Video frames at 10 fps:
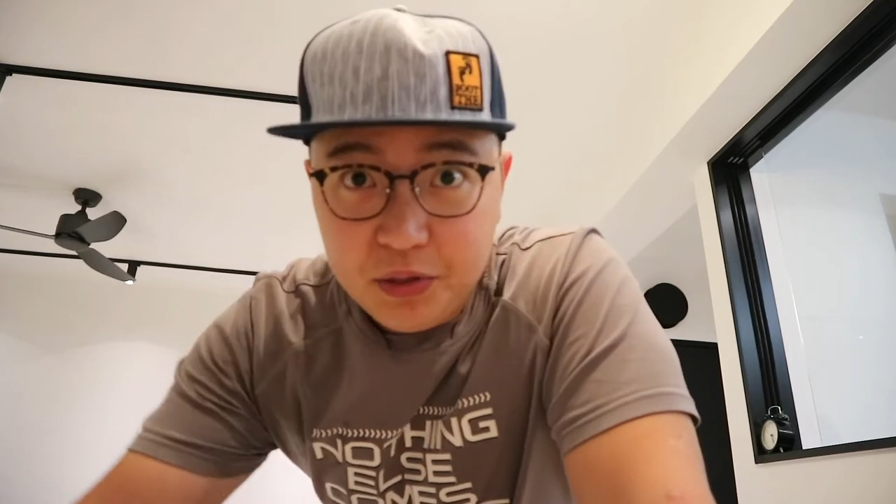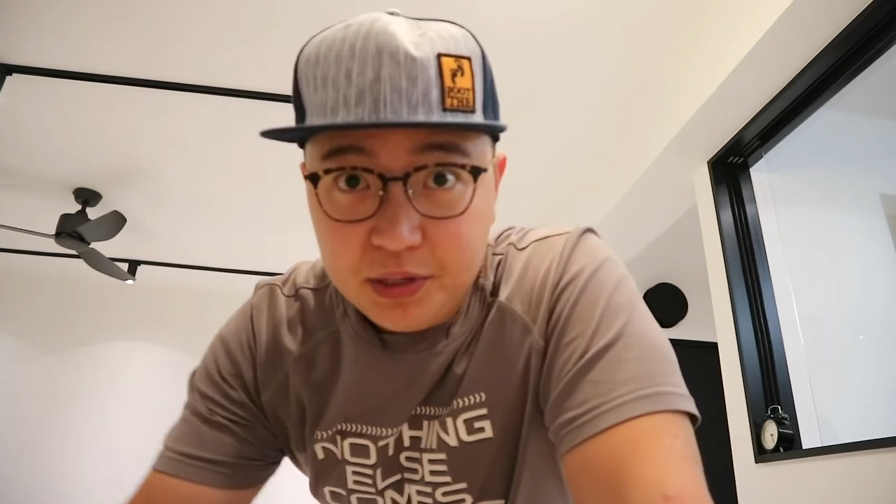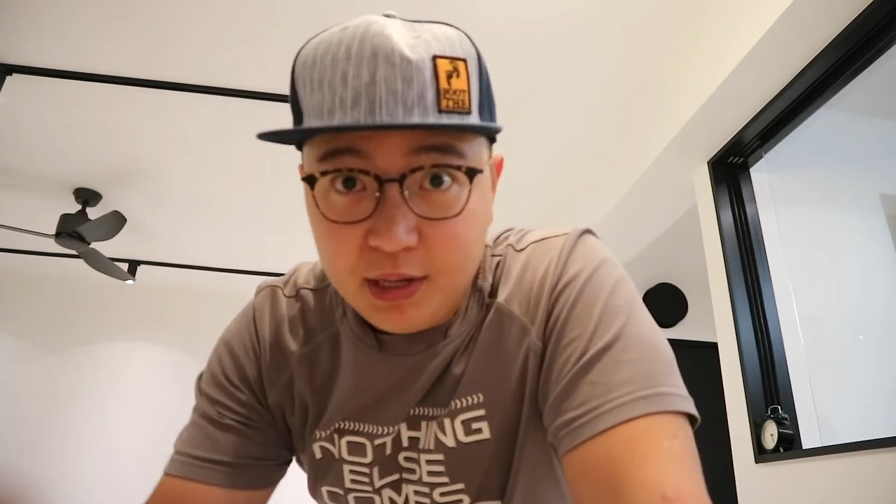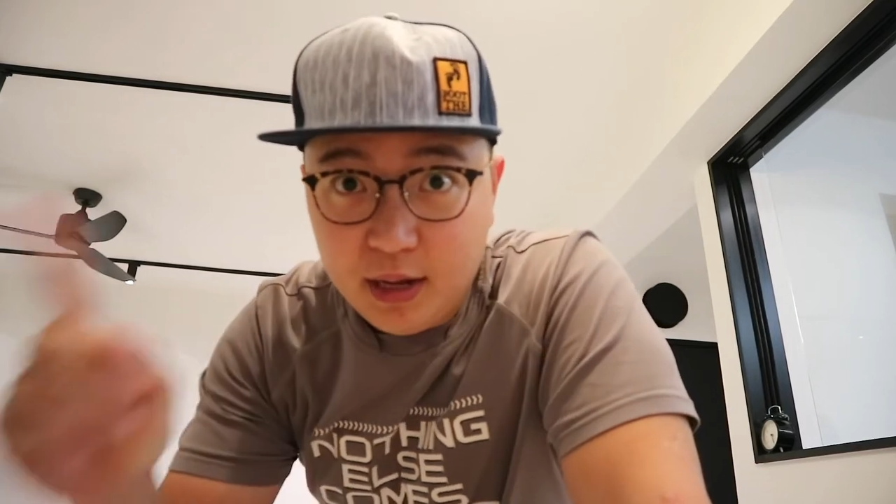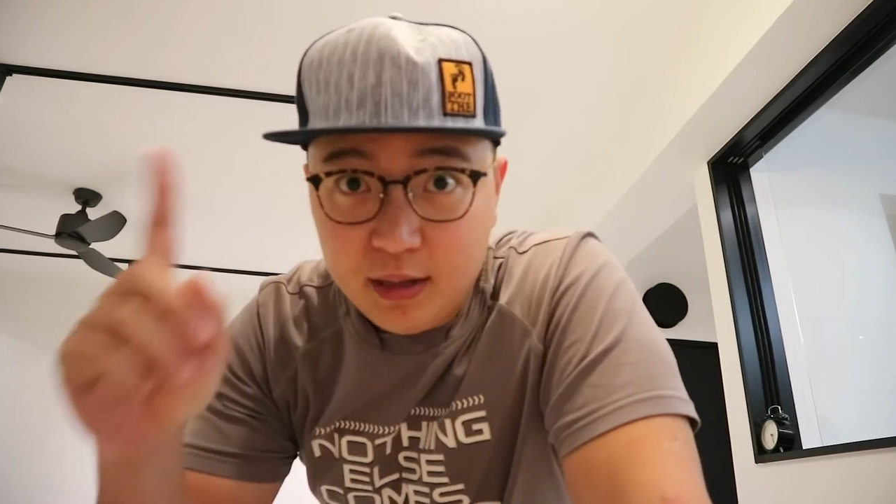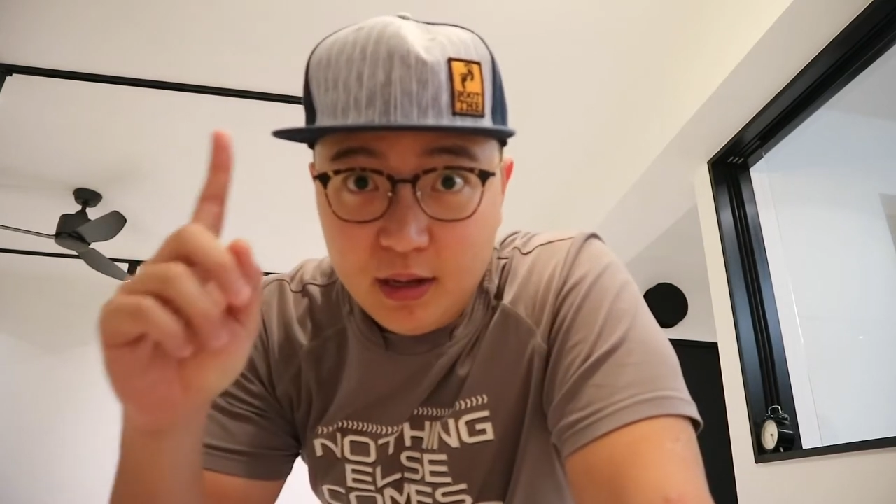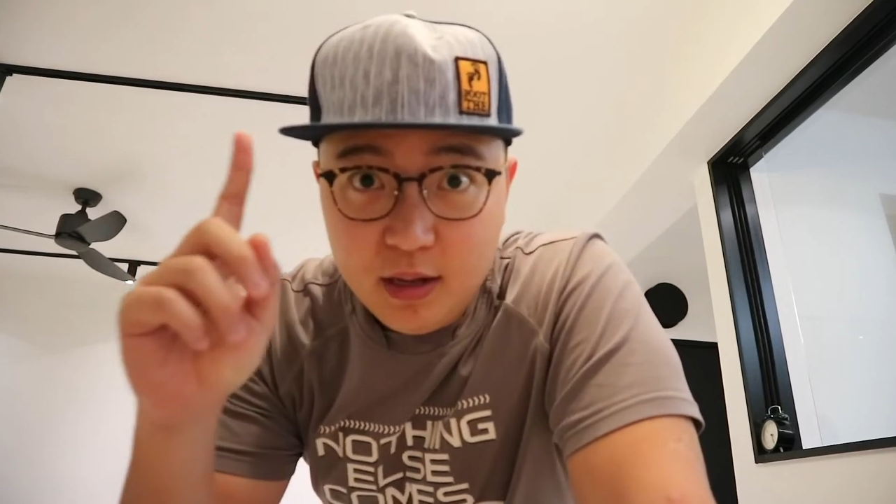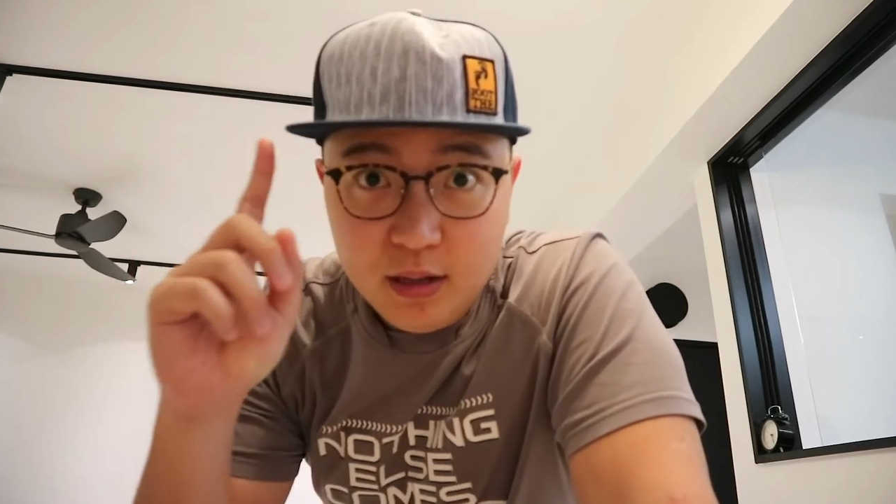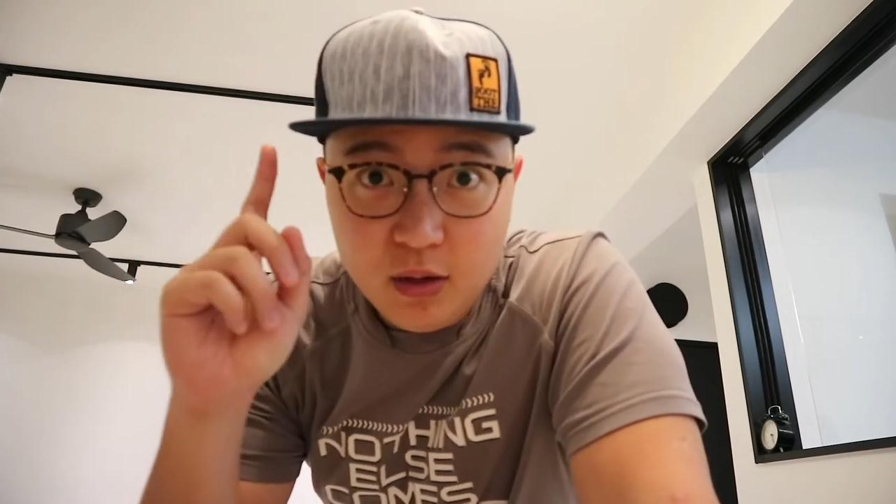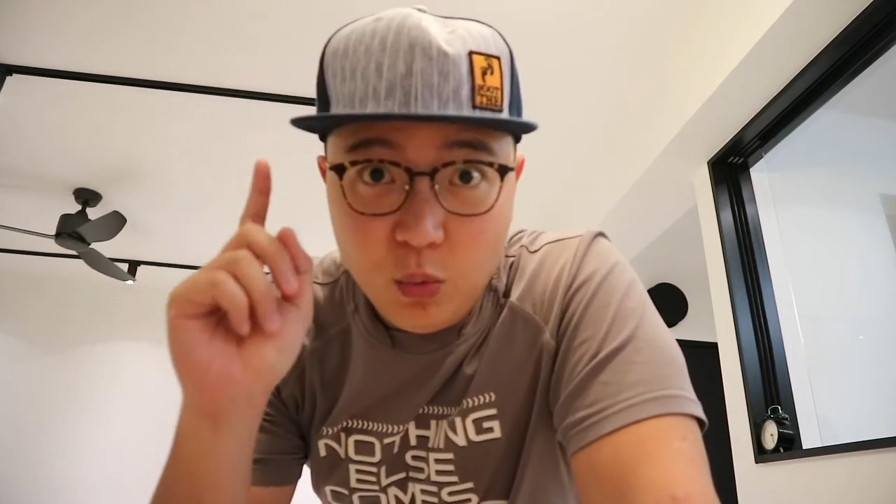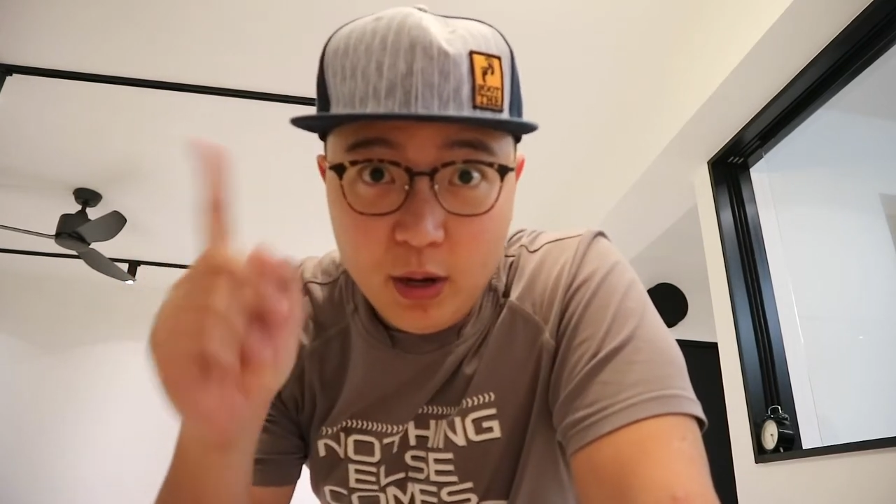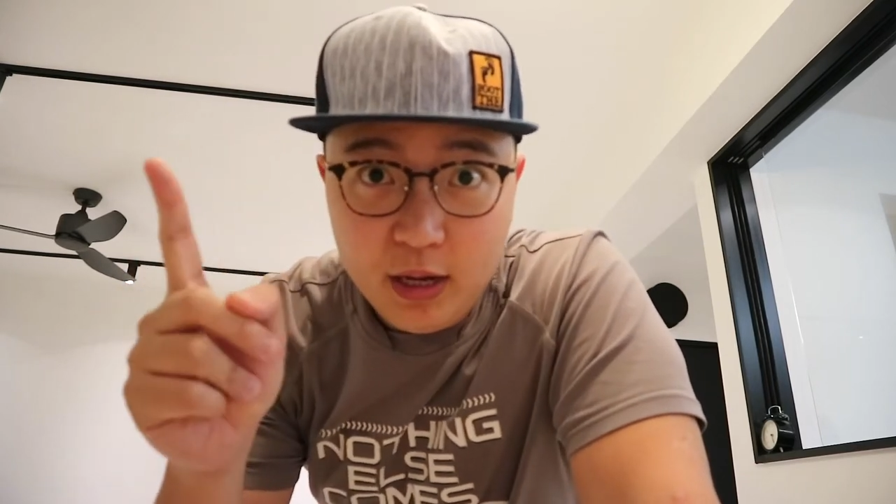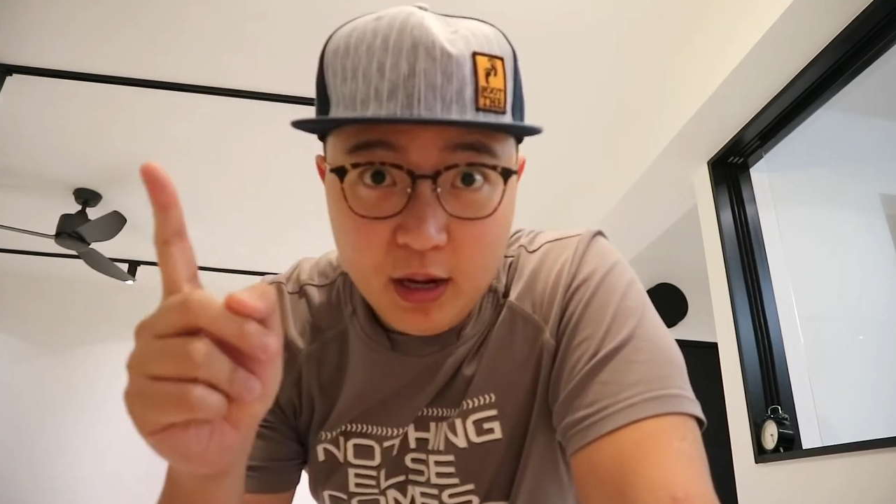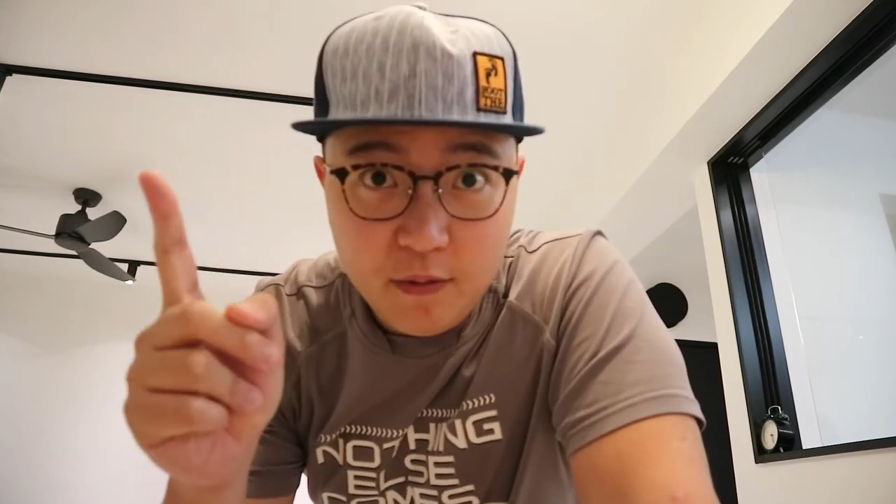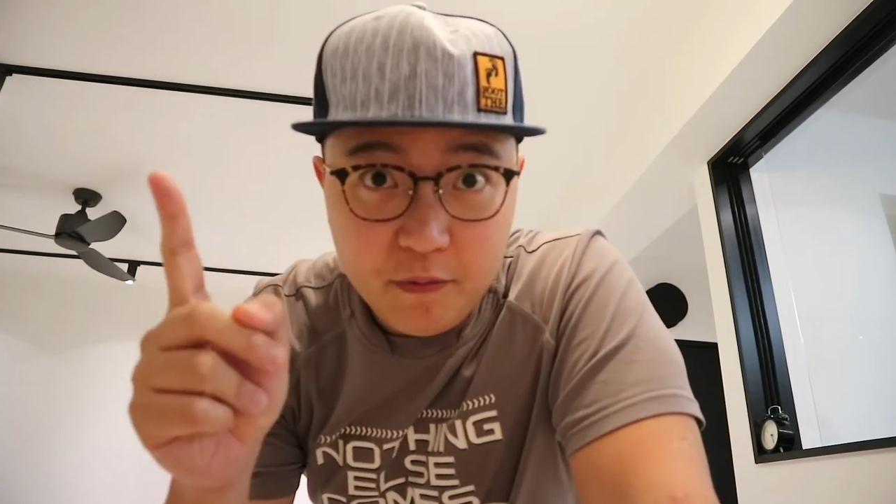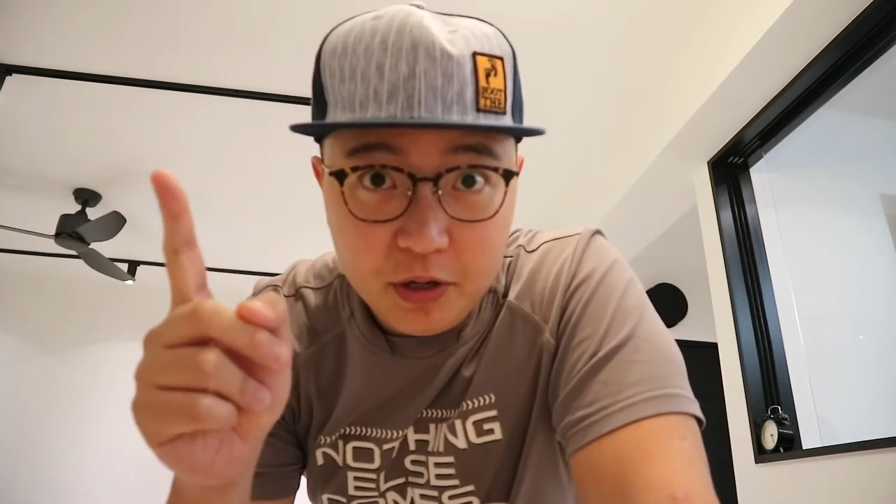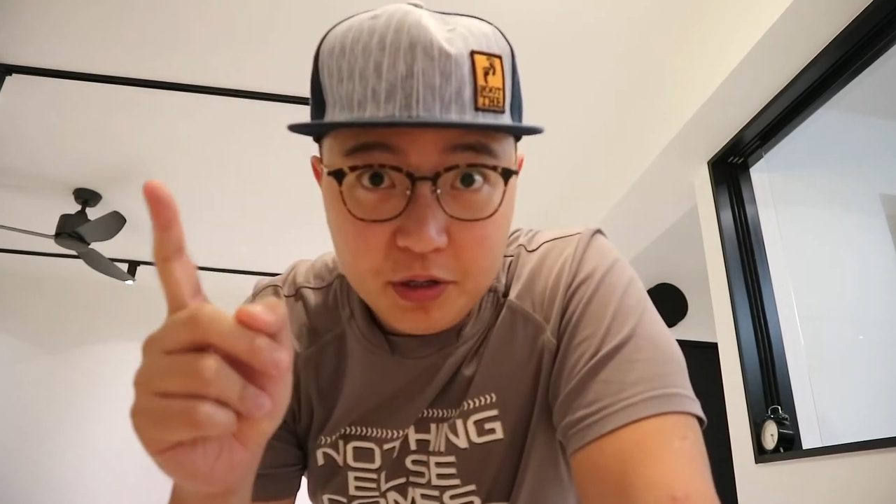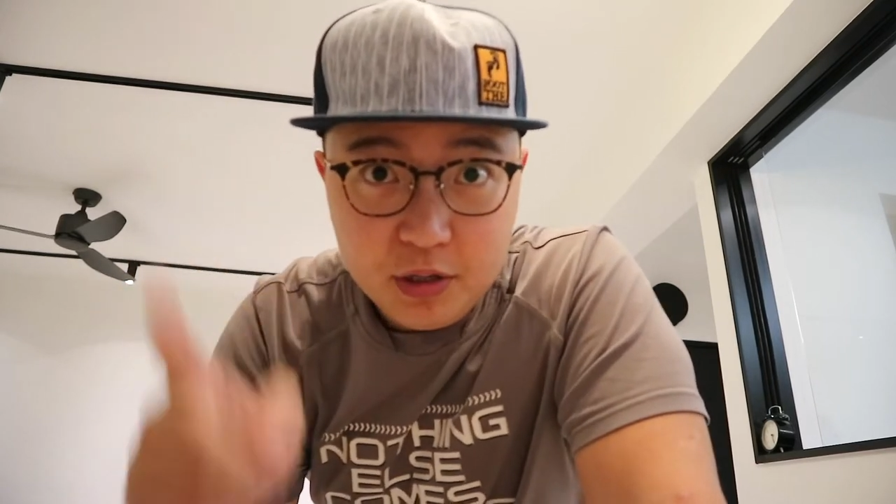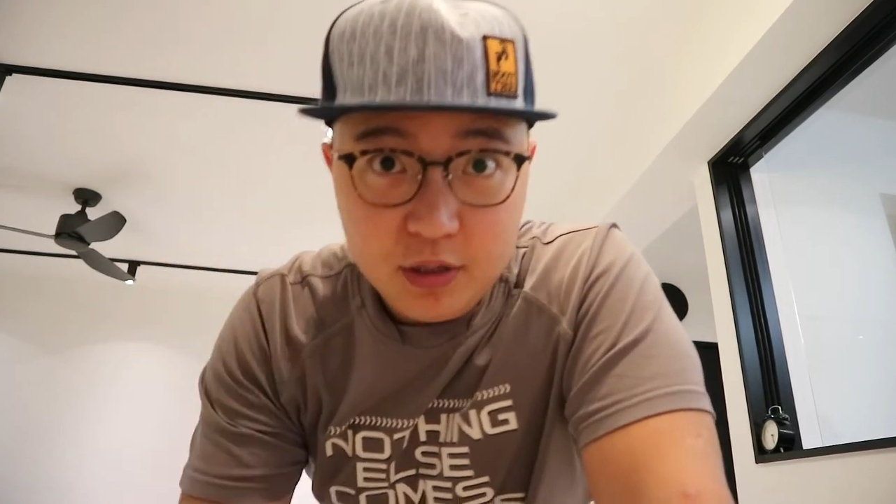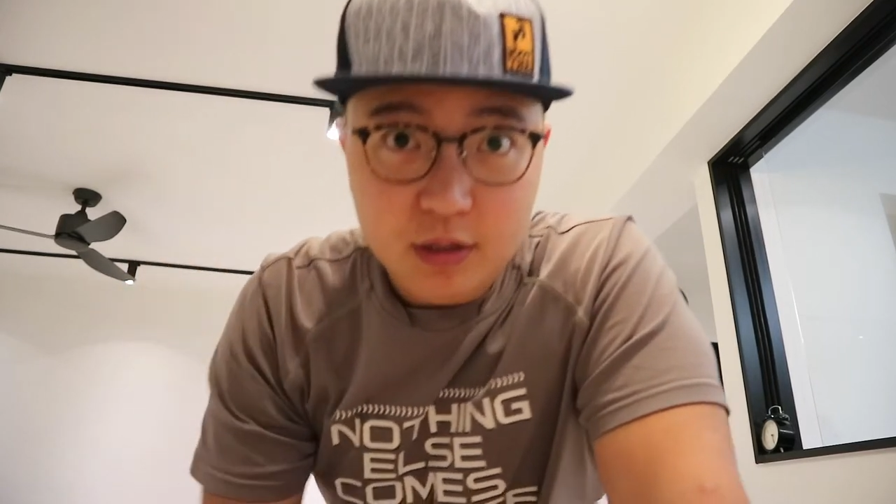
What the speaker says: to start the wedding coverage.